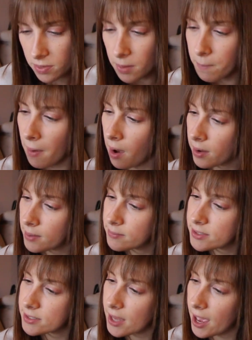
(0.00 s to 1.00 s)
the
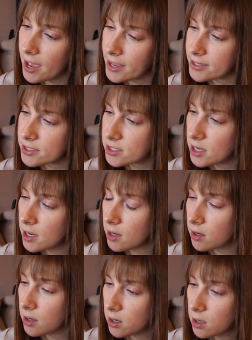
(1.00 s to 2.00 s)
bottom says,
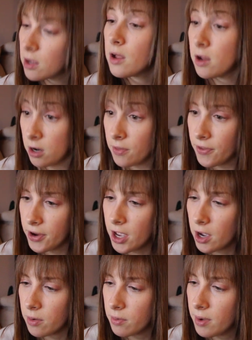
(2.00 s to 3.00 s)
there you
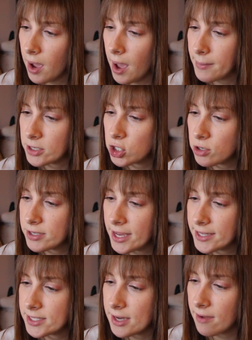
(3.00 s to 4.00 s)
go, a true
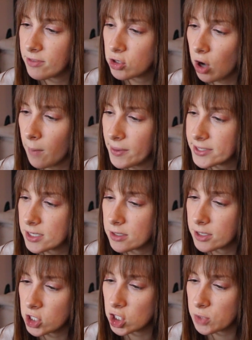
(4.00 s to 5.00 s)
taste of the tropics, a
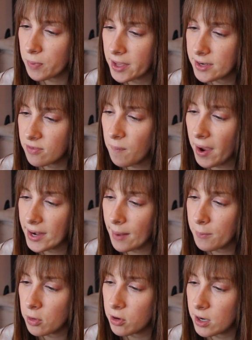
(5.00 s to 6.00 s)
delicious blend of
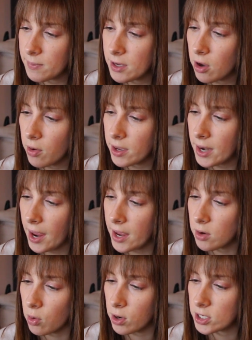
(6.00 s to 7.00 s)
pineapple, creamy coconut,
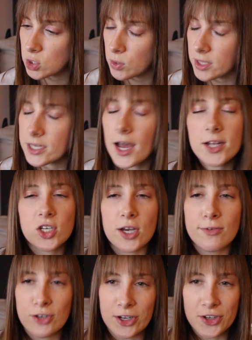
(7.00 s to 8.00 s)
and orange with a touch
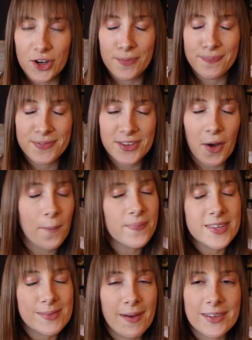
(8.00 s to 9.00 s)
of ginger. So
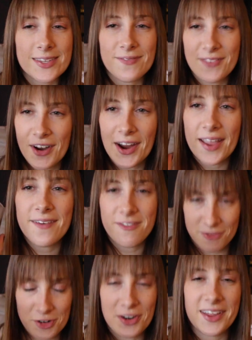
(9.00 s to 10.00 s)
it smells very
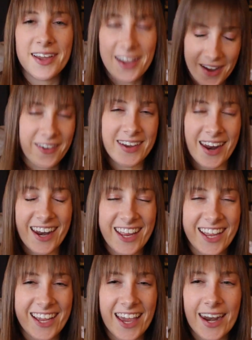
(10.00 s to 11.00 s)
fruity
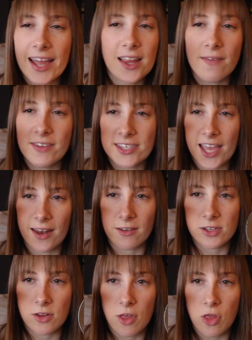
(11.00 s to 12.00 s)
coconut-y, and I love these
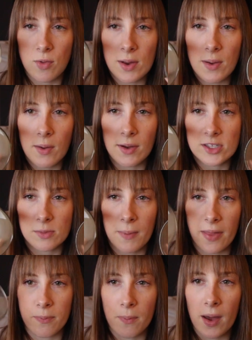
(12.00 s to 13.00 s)
candles. They're the 3-wick ones from
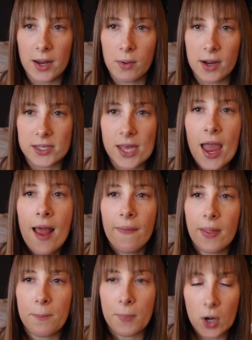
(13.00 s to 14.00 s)
Bath & Body Works.
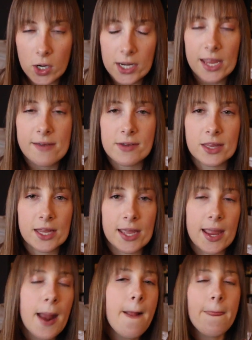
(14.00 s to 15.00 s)
They burn
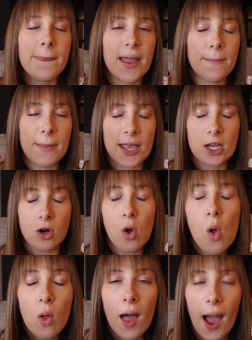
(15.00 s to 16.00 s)
evenly, they make your
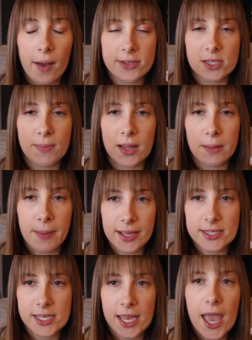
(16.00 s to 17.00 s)
whole house smell
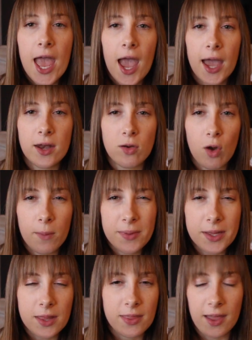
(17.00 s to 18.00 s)
amazing, and
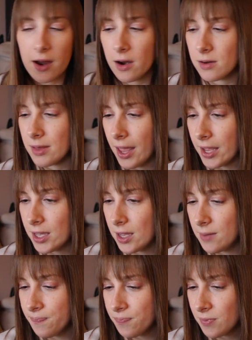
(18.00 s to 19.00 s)
normally they're
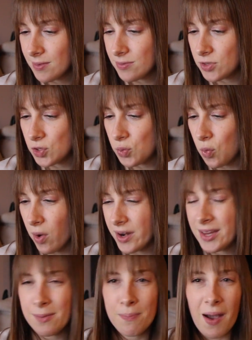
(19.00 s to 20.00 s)
like
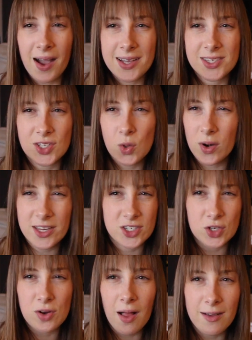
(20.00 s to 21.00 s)
$20,
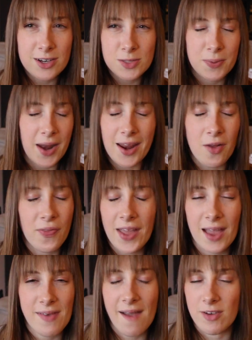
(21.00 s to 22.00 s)
$22, but I don't
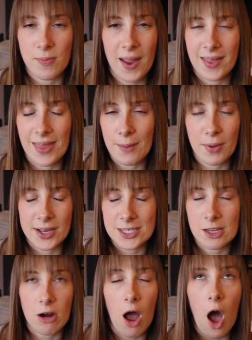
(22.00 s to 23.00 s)
think I've ever paid that price.
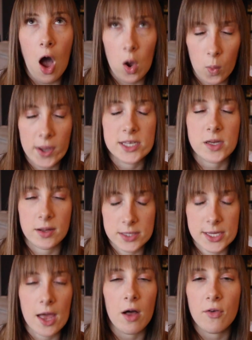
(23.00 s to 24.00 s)
They're always on
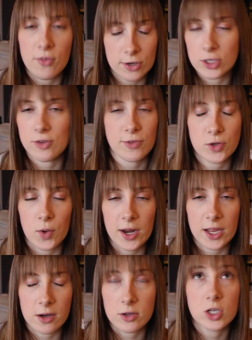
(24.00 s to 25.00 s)
sale for 2 for
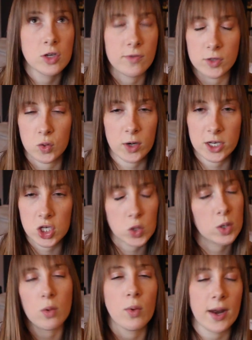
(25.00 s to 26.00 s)
$20 or 2 for $22
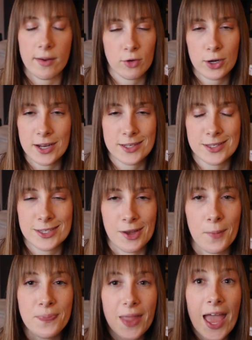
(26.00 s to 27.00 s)
or whatever it is.
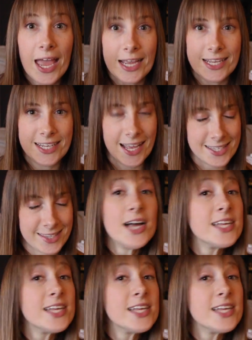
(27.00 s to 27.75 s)
So yes.